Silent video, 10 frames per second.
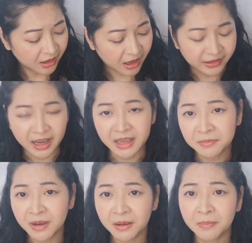
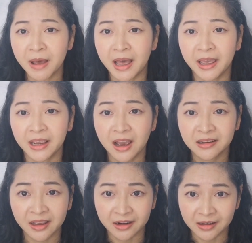Nahema by
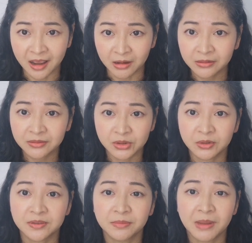Guerlain.
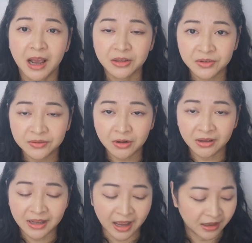So it's from the house of
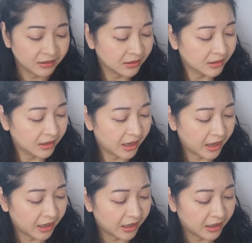Guerlain
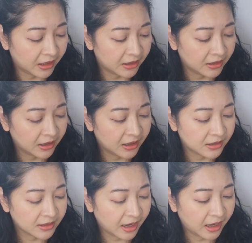and
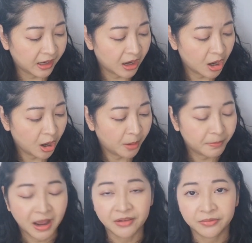it's a
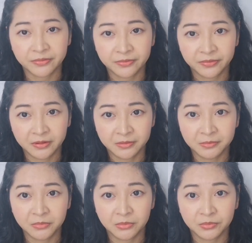
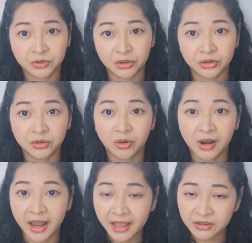parfum de
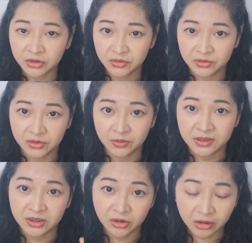toilette. So
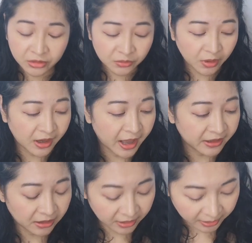it's an eau de
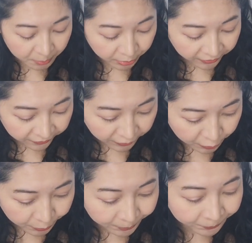toilette like
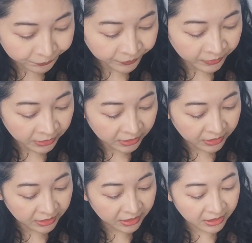perfume.
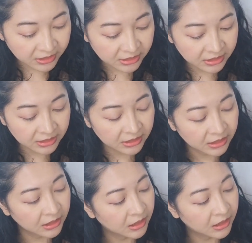This